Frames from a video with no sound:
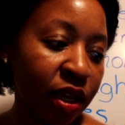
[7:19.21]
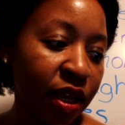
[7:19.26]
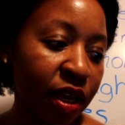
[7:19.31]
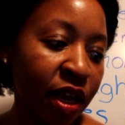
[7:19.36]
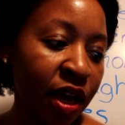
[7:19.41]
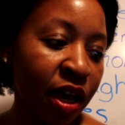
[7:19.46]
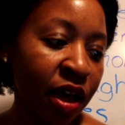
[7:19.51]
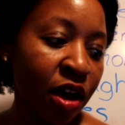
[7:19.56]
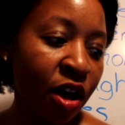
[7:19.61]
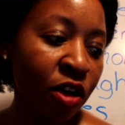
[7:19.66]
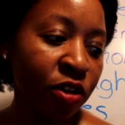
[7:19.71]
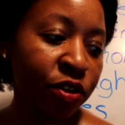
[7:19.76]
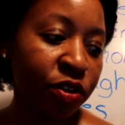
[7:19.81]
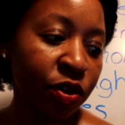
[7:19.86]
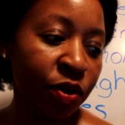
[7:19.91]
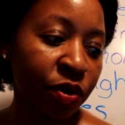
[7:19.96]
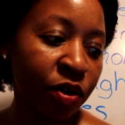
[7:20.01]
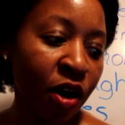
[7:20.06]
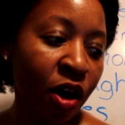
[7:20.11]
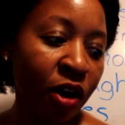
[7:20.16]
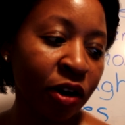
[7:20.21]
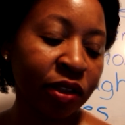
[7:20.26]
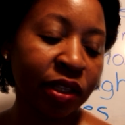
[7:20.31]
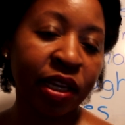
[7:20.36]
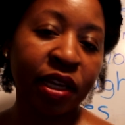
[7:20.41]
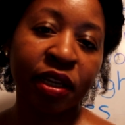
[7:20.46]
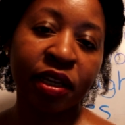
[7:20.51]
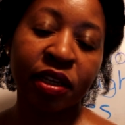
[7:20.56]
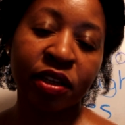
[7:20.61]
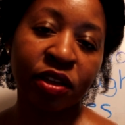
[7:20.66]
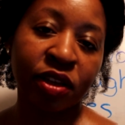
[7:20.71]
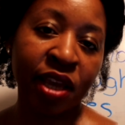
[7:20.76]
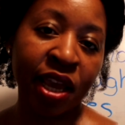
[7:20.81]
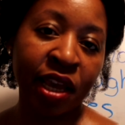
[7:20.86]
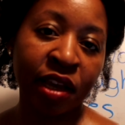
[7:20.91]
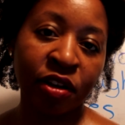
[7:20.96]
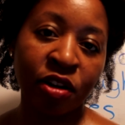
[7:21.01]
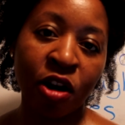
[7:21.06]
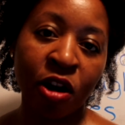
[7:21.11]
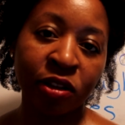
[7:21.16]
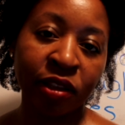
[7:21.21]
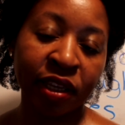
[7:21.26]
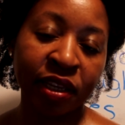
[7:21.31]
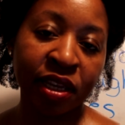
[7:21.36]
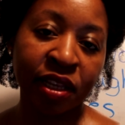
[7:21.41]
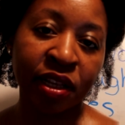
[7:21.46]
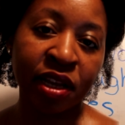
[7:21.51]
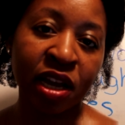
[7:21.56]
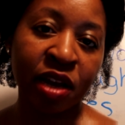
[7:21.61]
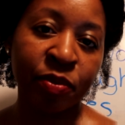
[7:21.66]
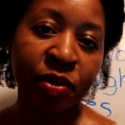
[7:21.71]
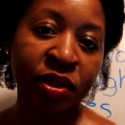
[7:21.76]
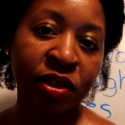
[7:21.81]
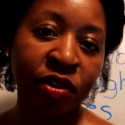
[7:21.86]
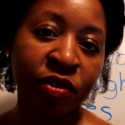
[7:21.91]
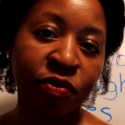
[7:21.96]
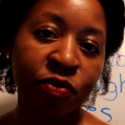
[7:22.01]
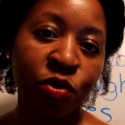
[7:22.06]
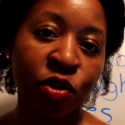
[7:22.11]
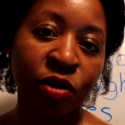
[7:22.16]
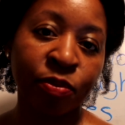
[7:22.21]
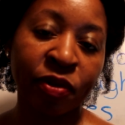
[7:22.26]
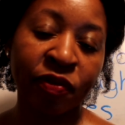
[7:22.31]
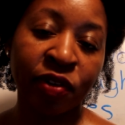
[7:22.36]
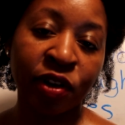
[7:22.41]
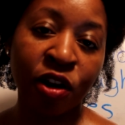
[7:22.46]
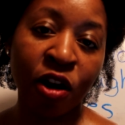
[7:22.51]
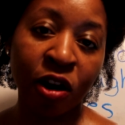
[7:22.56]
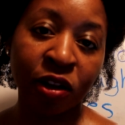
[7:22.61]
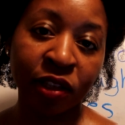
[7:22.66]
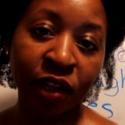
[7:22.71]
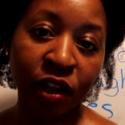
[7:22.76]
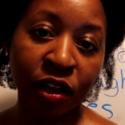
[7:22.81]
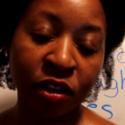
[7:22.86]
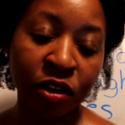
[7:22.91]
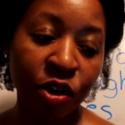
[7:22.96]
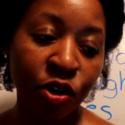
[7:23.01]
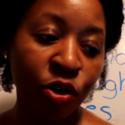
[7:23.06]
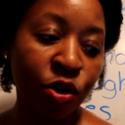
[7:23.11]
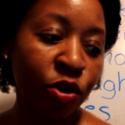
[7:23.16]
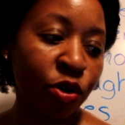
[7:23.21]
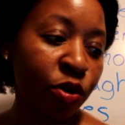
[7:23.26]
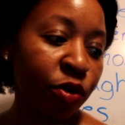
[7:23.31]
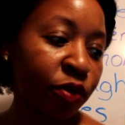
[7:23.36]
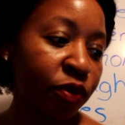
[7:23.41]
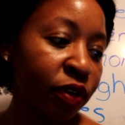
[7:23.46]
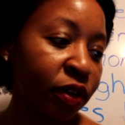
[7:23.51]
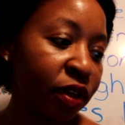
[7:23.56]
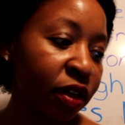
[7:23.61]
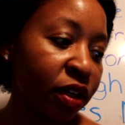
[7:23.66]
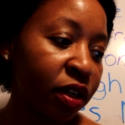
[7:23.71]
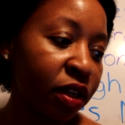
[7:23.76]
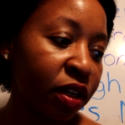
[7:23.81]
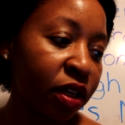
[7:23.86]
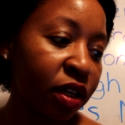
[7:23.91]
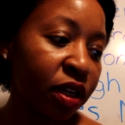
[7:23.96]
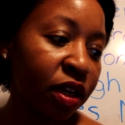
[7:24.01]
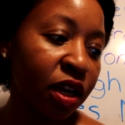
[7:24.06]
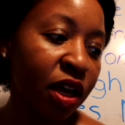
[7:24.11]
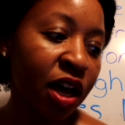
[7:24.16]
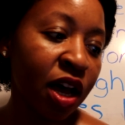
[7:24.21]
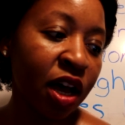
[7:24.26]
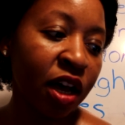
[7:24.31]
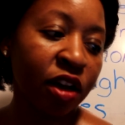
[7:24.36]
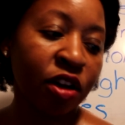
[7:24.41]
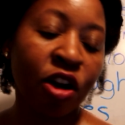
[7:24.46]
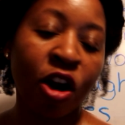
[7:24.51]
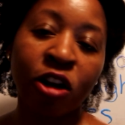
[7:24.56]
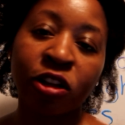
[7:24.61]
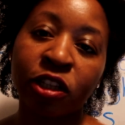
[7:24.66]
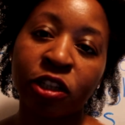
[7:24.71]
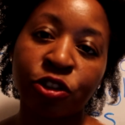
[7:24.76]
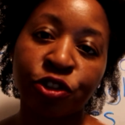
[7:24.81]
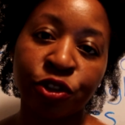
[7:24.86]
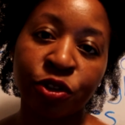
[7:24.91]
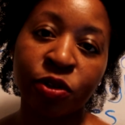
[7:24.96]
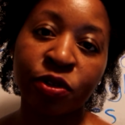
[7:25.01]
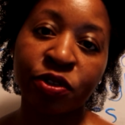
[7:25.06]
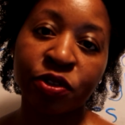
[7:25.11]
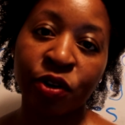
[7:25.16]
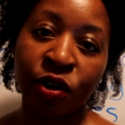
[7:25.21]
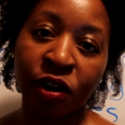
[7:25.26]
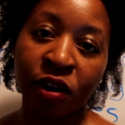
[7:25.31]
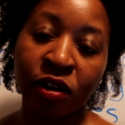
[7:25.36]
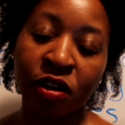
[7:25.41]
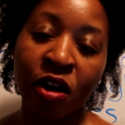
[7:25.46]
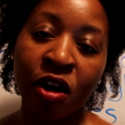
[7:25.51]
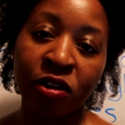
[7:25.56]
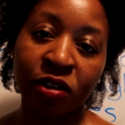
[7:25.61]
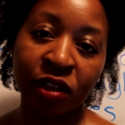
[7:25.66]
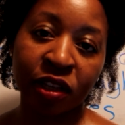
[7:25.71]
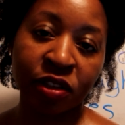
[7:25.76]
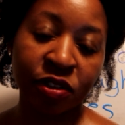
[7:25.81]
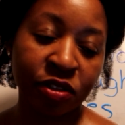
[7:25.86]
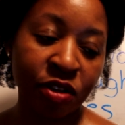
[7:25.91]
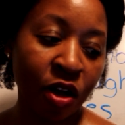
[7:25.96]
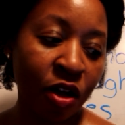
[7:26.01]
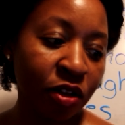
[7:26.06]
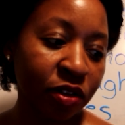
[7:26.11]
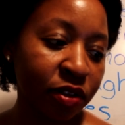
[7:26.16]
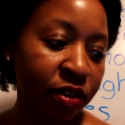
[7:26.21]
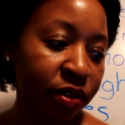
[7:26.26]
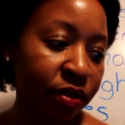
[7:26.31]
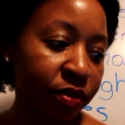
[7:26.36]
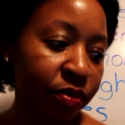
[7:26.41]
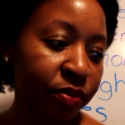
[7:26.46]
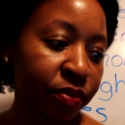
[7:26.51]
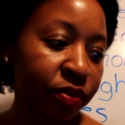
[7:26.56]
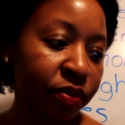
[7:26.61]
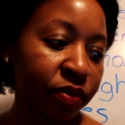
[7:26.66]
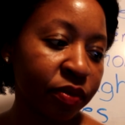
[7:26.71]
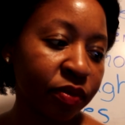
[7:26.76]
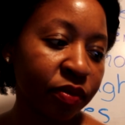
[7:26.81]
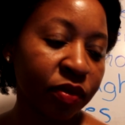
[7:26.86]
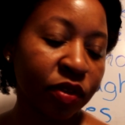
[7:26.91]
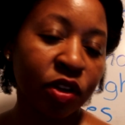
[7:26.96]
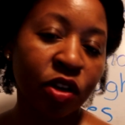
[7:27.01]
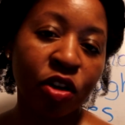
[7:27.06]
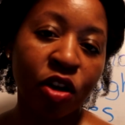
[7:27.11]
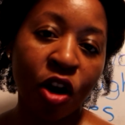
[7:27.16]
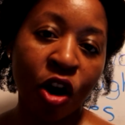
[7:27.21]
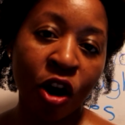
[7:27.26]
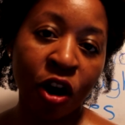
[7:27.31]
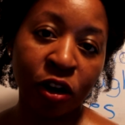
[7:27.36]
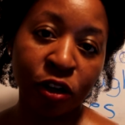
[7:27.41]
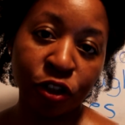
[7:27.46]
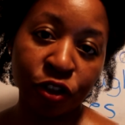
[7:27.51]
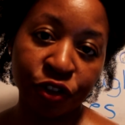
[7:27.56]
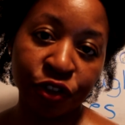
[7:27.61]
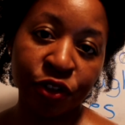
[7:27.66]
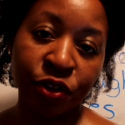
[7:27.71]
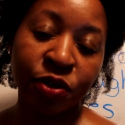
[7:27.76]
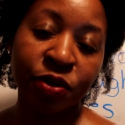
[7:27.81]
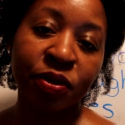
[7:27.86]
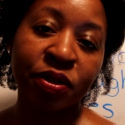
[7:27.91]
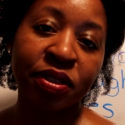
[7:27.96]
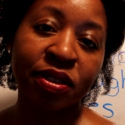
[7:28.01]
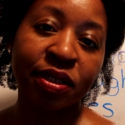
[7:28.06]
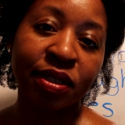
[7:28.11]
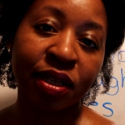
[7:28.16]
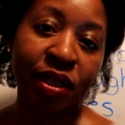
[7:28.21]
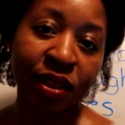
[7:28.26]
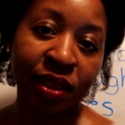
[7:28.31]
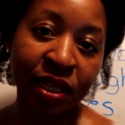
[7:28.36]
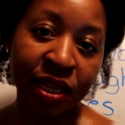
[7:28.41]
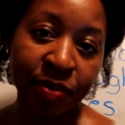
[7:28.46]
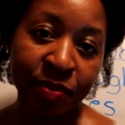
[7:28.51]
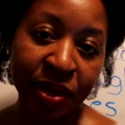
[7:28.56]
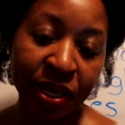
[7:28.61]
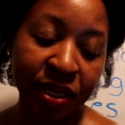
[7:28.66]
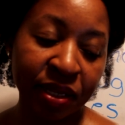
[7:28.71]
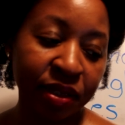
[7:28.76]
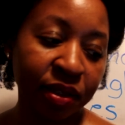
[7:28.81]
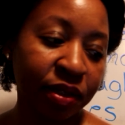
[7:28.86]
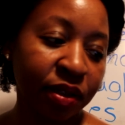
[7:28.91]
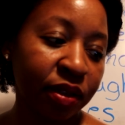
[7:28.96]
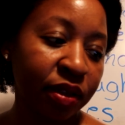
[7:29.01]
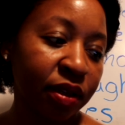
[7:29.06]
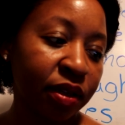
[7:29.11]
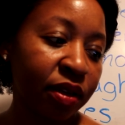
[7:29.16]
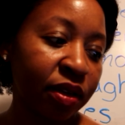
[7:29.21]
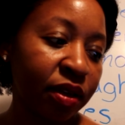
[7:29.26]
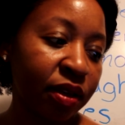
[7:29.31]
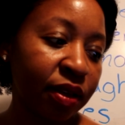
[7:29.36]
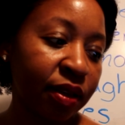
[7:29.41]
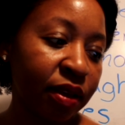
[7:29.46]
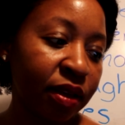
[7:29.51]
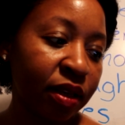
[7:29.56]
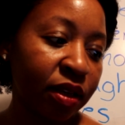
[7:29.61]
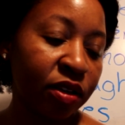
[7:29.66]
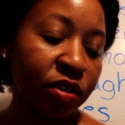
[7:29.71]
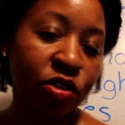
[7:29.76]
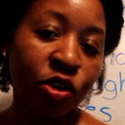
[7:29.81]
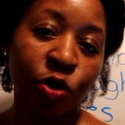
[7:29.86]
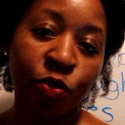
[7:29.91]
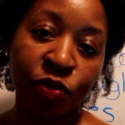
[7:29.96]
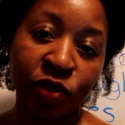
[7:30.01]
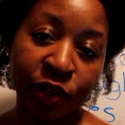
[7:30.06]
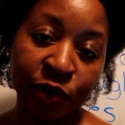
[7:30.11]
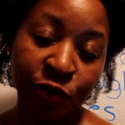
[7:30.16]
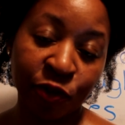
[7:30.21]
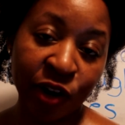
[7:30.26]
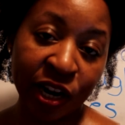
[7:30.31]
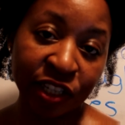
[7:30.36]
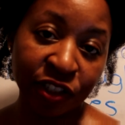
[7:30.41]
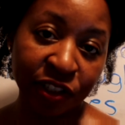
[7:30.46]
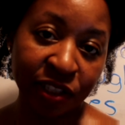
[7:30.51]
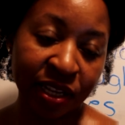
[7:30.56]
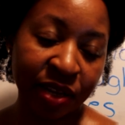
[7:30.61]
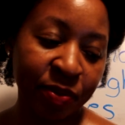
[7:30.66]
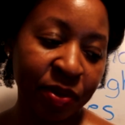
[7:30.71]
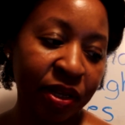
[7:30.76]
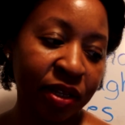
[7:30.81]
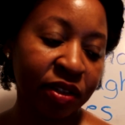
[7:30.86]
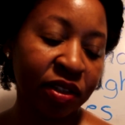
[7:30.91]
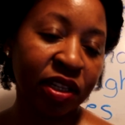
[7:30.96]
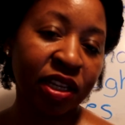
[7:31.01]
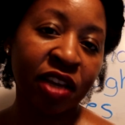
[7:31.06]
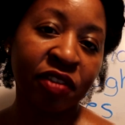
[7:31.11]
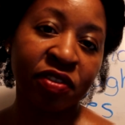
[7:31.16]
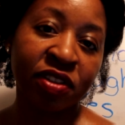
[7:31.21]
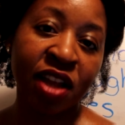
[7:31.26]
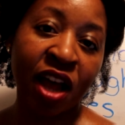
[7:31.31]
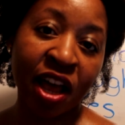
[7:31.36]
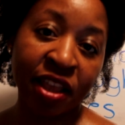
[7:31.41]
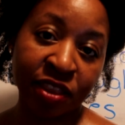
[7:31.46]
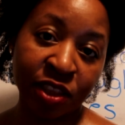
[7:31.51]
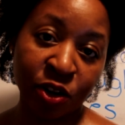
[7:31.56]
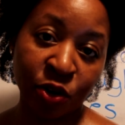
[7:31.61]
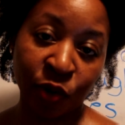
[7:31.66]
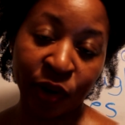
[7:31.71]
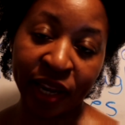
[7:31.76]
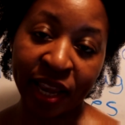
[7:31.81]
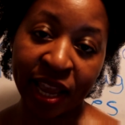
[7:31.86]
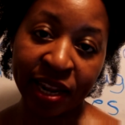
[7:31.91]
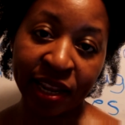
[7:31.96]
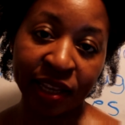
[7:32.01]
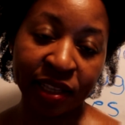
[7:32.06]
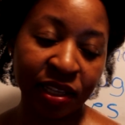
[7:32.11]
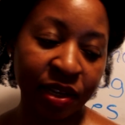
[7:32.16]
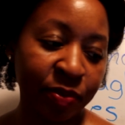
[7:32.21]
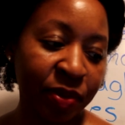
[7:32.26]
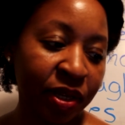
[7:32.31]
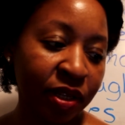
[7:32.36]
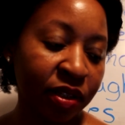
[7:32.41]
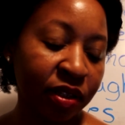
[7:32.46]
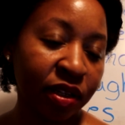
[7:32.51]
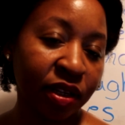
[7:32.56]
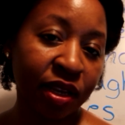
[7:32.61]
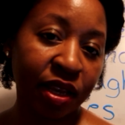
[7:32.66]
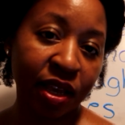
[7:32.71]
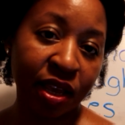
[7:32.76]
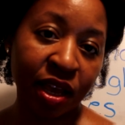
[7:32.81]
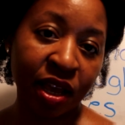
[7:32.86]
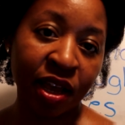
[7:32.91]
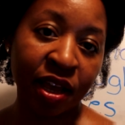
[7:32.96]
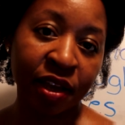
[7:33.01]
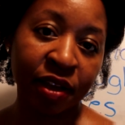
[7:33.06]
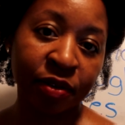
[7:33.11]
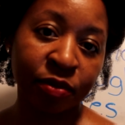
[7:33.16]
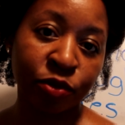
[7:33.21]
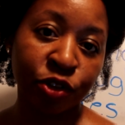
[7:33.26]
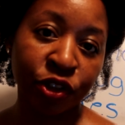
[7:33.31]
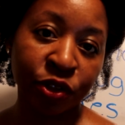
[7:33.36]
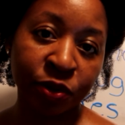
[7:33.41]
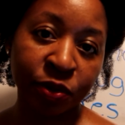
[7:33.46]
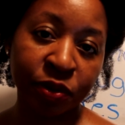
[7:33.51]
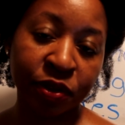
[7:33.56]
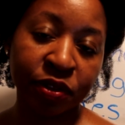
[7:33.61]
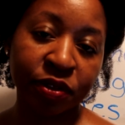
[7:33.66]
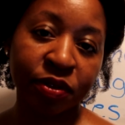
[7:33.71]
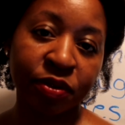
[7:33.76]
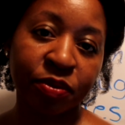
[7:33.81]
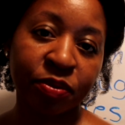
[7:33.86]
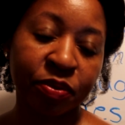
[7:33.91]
Also garlic, and garlic can come in the form of a garlic clove, garlic juice or garlic salt, orange juice, lemon, hopefully fresh lemon, if not then organic lemon juice,